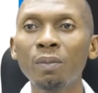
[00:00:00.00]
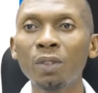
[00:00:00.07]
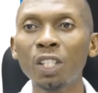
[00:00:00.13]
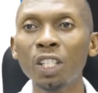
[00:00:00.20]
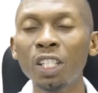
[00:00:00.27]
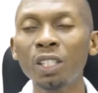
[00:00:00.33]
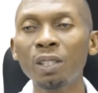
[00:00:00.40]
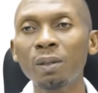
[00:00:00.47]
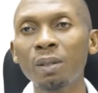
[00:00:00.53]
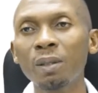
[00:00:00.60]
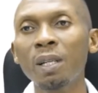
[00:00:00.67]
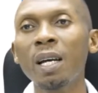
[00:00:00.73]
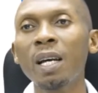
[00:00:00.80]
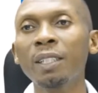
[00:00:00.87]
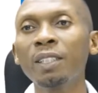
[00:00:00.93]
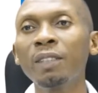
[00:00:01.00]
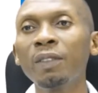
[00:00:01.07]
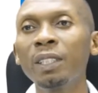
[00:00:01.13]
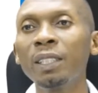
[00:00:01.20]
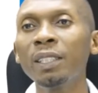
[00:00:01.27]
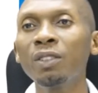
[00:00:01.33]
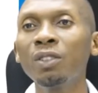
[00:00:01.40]
tillage
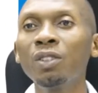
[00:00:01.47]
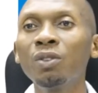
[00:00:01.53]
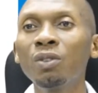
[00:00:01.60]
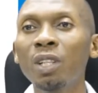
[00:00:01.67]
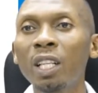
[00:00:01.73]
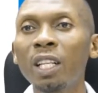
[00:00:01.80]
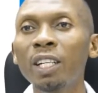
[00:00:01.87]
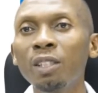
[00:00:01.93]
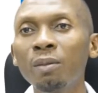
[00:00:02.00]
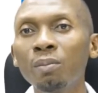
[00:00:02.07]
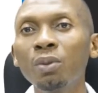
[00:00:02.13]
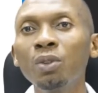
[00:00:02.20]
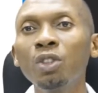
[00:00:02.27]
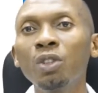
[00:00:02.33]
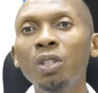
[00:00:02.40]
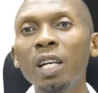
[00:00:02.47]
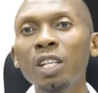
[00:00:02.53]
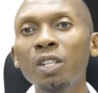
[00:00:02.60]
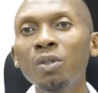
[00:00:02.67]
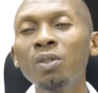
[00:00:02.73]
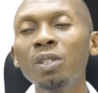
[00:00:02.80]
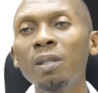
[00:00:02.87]
activities, you need to clear the bush. You
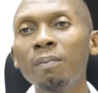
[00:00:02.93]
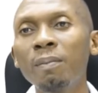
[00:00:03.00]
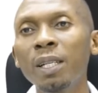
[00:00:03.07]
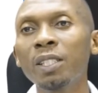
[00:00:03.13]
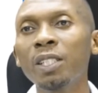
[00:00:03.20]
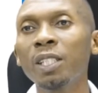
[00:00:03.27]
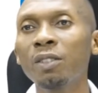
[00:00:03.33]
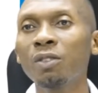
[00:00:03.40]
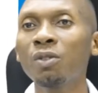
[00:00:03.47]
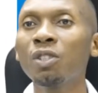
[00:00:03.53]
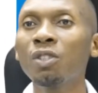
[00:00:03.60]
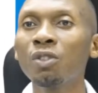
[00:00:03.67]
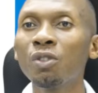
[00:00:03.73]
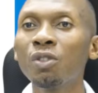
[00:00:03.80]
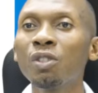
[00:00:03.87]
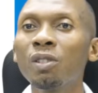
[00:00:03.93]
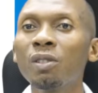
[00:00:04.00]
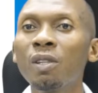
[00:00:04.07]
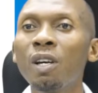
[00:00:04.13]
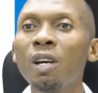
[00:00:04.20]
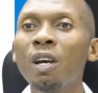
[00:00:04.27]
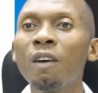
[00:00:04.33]
can use the machete, so it's used
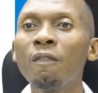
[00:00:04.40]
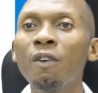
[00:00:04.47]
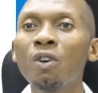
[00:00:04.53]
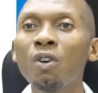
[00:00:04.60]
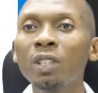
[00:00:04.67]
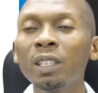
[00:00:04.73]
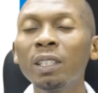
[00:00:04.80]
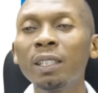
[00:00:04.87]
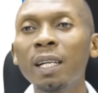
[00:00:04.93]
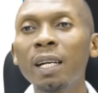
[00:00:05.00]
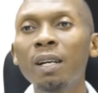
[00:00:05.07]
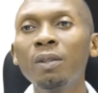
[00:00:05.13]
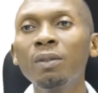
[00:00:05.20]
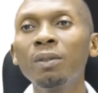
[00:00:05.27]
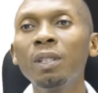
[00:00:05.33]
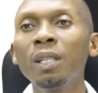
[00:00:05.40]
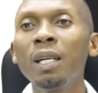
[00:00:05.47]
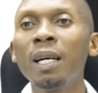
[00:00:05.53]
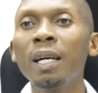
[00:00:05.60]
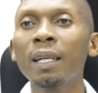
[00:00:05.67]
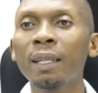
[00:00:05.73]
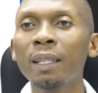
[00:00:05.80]
for cutting down
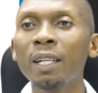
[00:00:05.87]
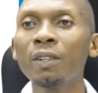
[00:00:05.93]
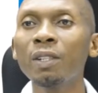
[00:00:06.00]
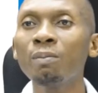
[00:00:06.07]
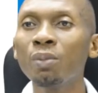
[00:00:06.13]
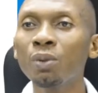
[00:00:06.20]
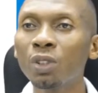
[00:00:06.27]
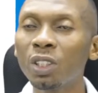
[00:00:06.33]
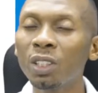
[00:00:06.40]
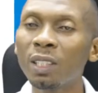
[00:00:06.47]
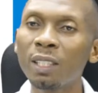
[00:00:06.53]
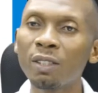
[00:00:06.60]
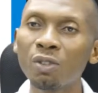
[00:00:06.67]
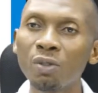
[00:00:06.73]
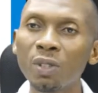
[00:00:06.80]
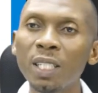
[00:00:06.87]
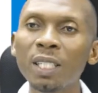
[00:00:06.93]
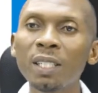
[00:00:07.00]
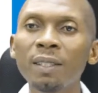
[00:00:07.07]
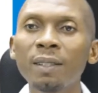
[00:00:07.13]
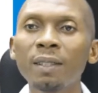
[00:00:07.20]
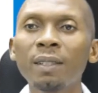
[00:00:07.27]
and clearing bushes and
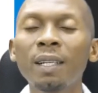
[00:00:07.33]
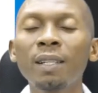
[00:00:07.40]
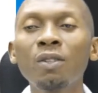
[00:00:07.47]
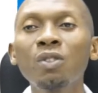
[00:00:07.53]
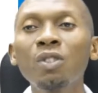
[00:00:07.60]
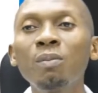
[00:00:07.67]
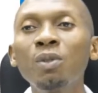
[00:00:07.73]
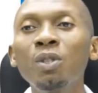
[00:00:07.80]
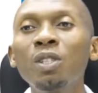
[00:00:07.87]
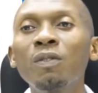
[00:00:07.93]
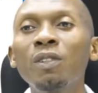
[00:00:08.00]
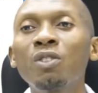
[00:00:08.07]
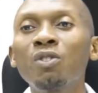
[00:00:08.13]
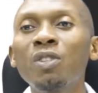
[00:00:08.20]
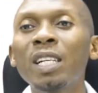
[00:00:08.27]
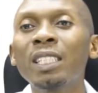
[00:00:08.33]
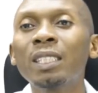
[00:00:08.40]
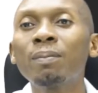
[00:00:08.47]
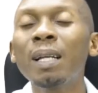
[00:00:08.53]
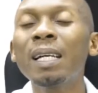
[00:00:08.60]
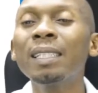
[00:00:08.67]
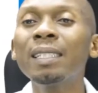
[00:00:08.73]
trees. It can also be used for
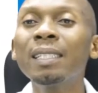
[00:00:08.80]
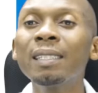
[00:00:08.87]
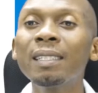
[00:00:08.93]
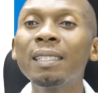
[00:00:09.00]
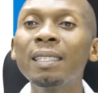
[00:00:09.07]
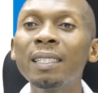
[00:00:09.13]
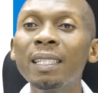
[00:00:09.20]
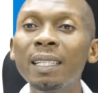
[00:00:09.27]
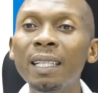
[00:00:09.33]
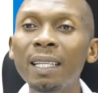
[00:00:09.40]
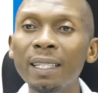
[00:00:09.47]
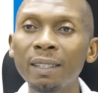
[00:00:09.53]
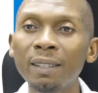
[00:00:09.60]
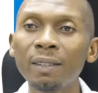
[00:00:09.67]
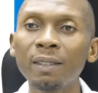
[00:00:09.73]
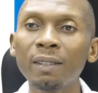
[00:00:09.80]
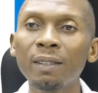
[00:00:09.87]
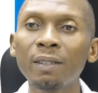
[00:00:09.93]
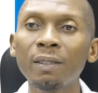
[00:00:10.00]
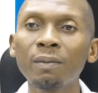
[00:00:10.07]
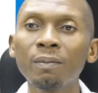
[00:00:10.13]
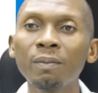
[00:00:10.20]
transplanting seedlings,